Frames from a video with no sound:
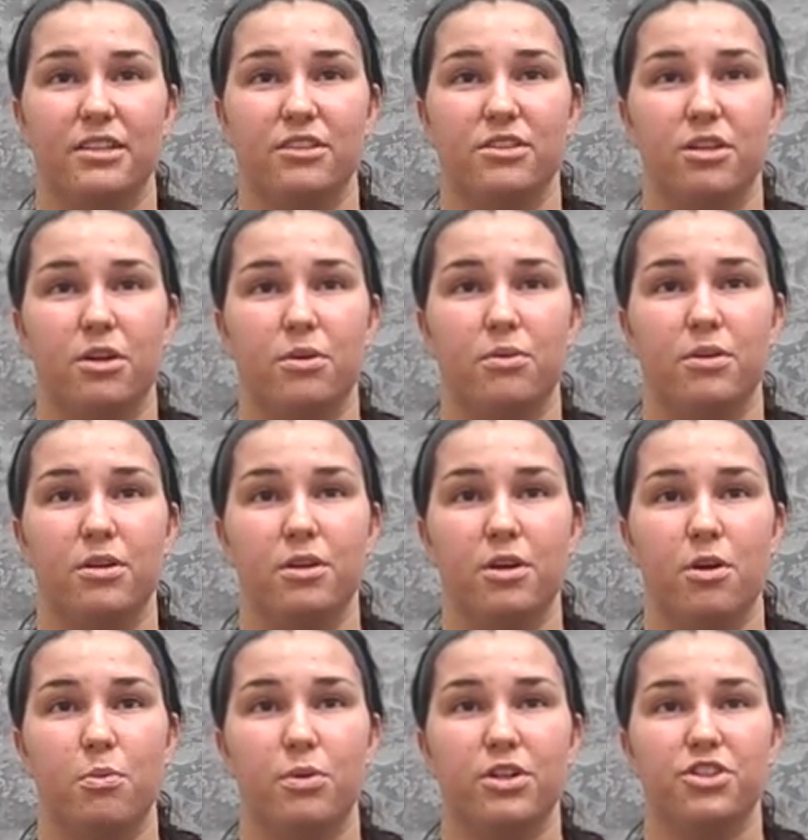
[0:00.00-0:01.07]
And so
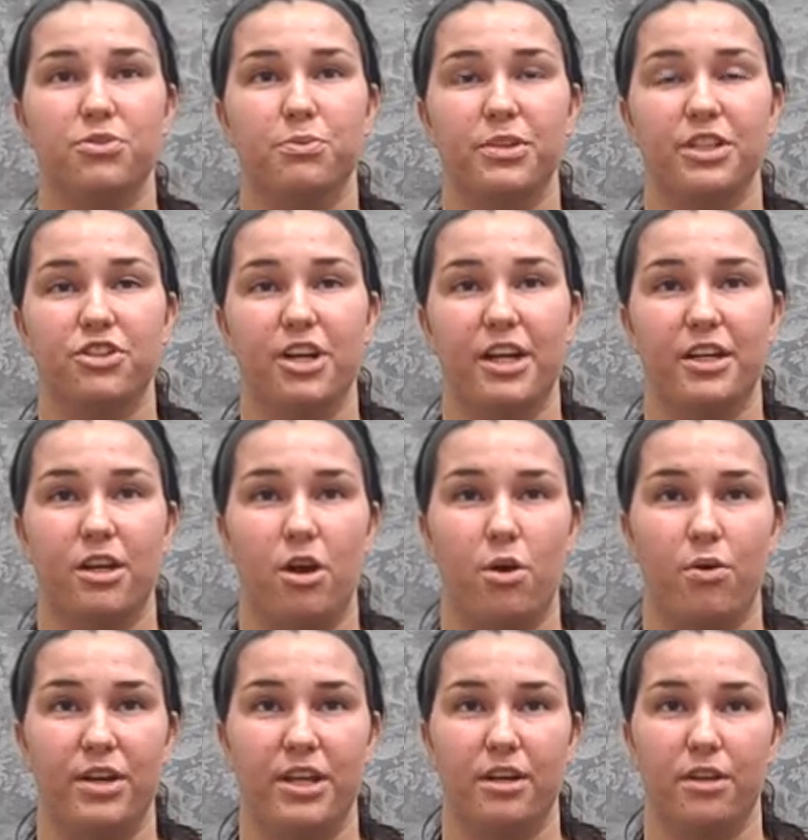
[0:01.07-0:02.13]
we're just really trying to
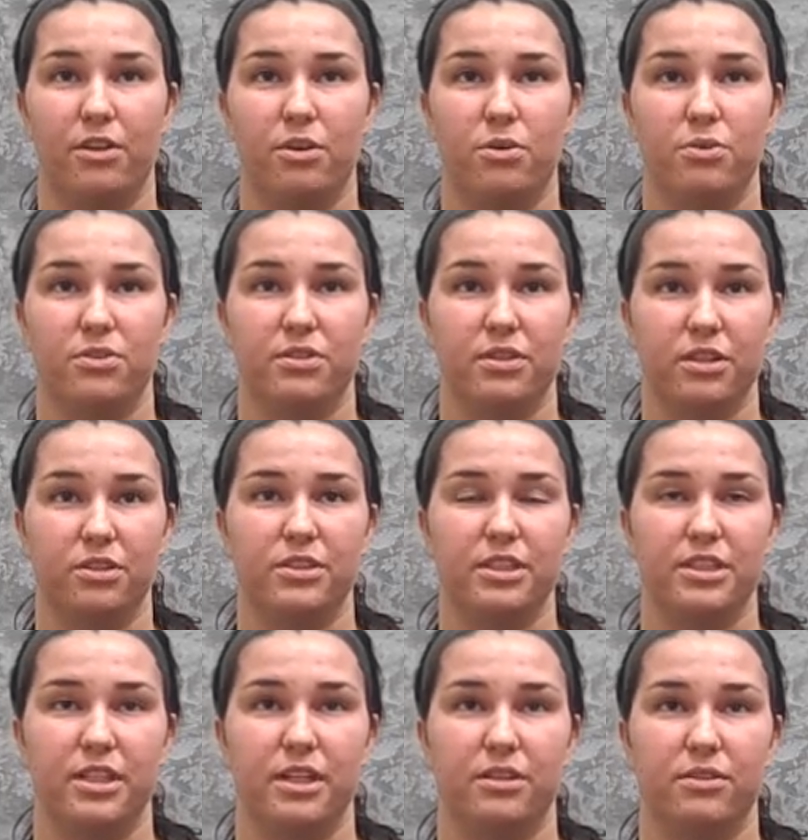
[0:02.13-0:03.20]
hone in on those little
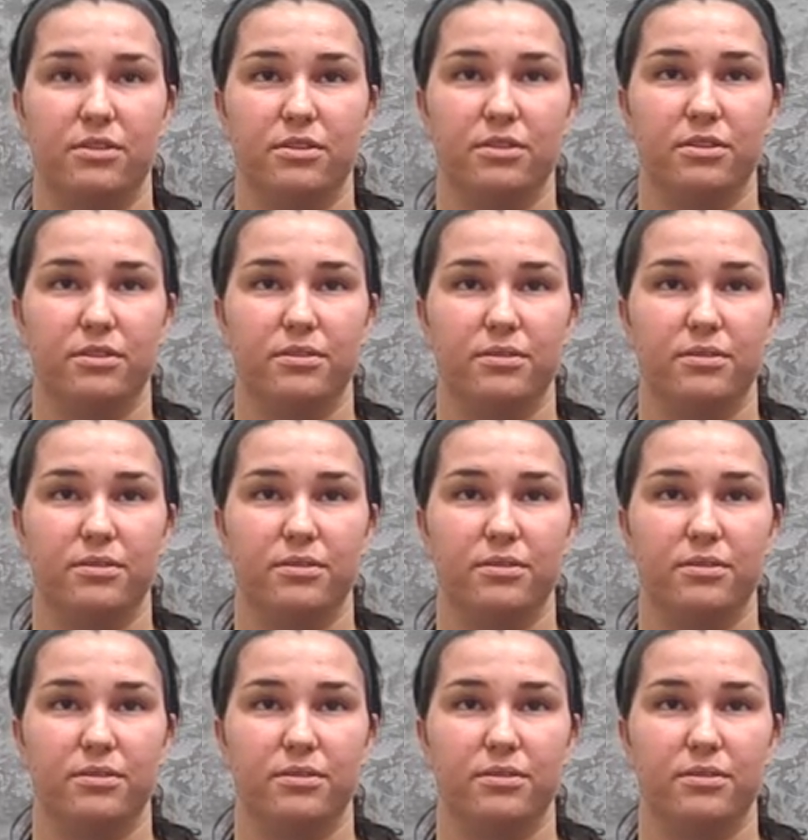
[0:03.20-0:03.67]
details.